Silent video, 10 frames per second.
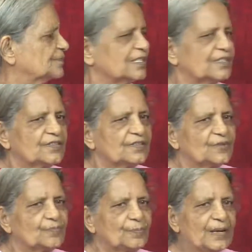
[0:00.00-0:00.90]
It is
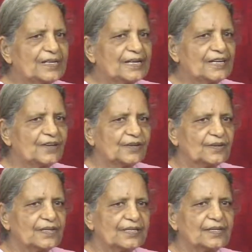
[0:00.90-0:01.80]
our petty
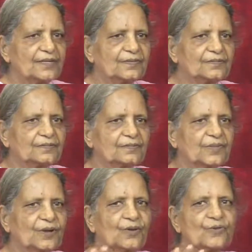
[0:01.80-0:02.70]
little
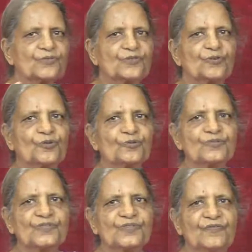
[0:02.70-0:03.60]
closed
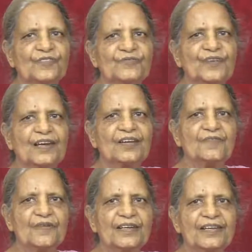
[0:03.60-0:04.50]
rooms which we are
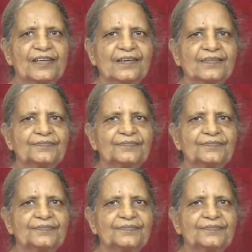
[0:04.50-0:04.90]
living in